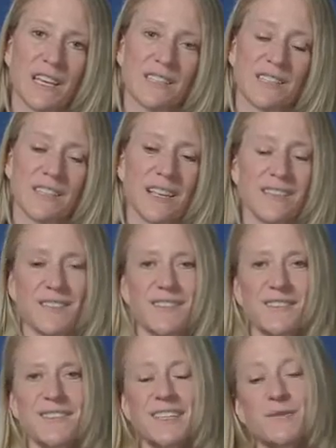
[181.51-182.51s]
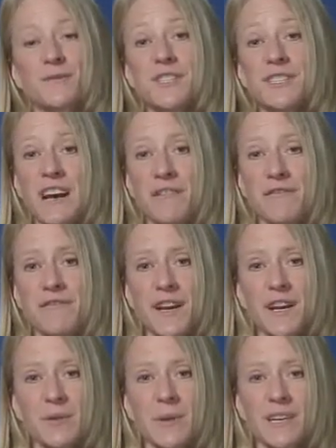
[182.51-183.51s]
gets, and that's really not
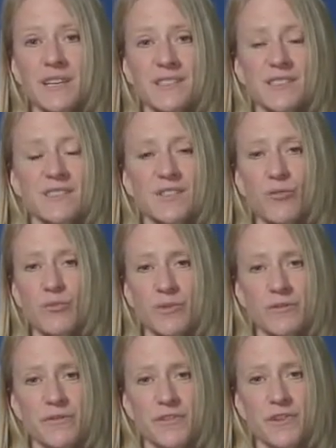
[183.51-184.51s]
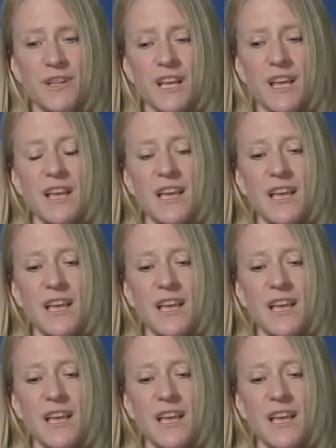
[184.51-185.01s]
fair because it's so beautiful,